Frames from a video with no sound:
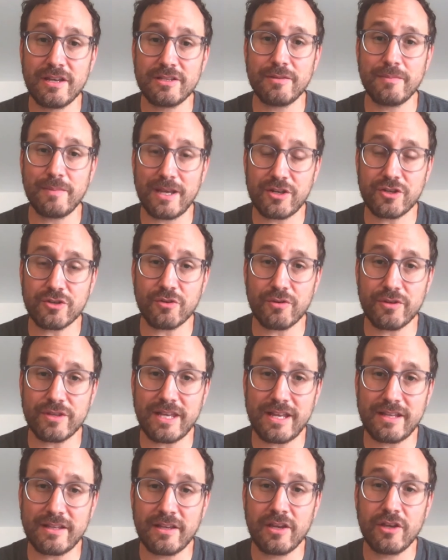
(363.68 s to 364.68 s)
to make sure
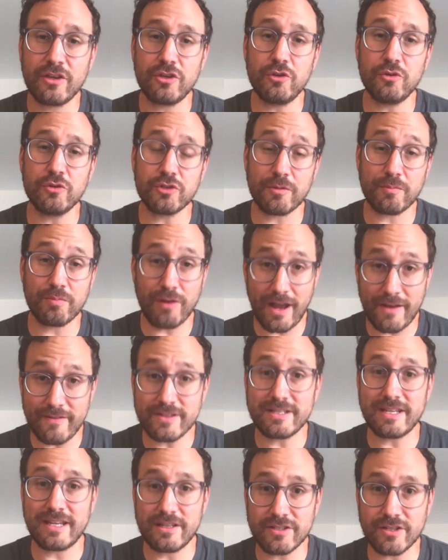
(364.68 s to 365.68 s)
that user
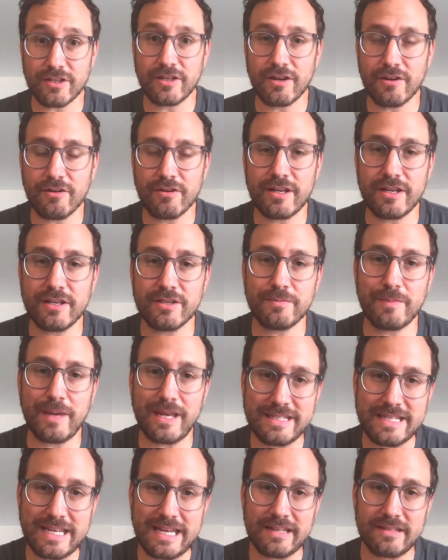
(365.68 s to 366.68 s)
privacy and security is
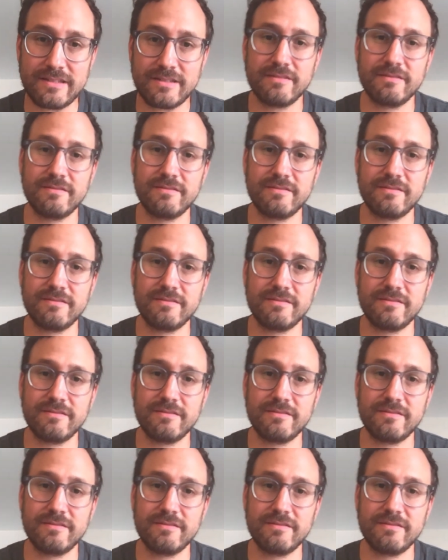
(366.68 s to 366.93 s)
maintained.